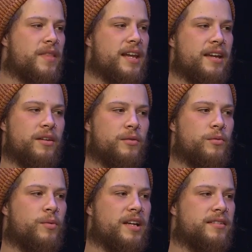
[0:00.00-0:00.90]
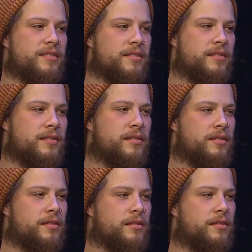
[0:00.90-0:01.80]
Nate writes
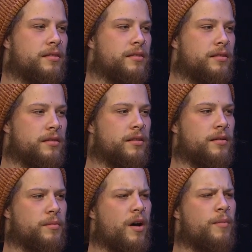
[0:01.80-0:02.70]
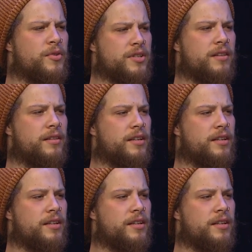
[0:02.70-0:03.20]
almost all the